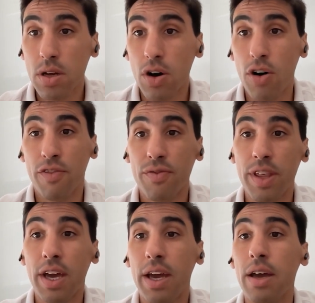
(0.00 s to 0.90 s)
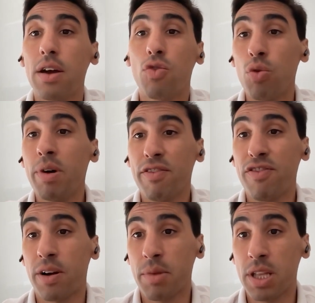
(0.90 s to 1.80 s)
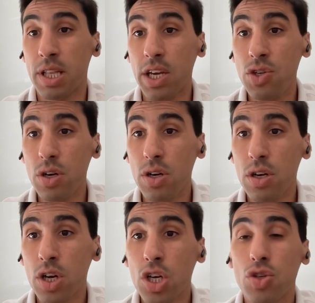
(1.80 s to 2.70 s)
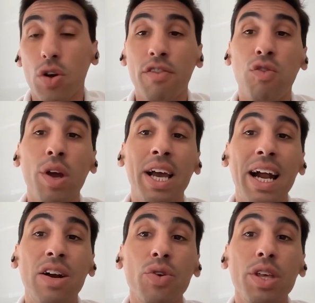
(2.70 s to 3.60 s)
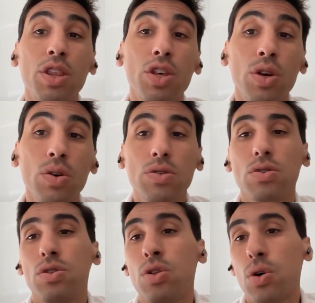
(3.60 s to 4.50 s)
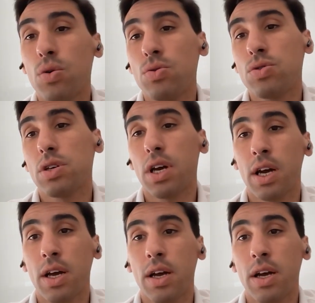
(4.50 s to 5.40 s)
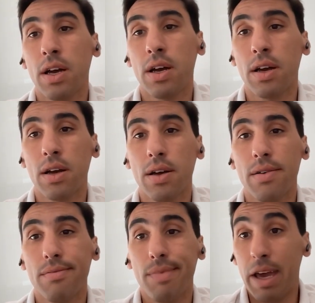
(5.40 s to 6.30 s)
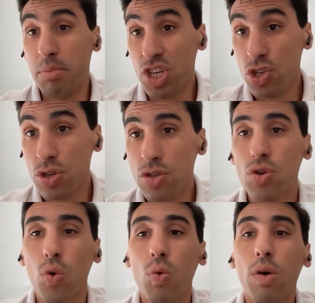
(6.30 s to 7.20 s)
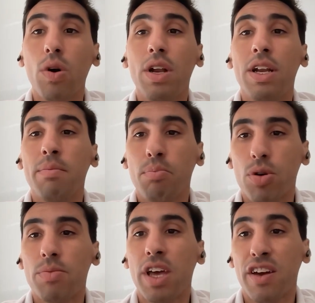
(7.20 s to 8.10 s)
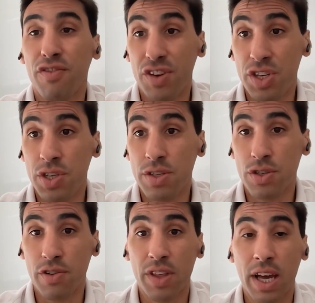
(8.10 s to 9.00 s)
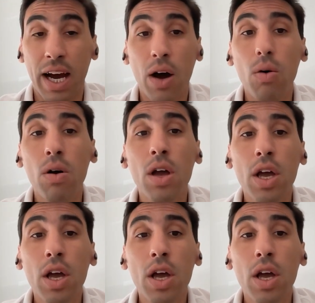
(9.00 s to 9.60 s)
of the rumen fermentation. So if we can reduce those uh, emissions, so we will improve the efficiency of the cow.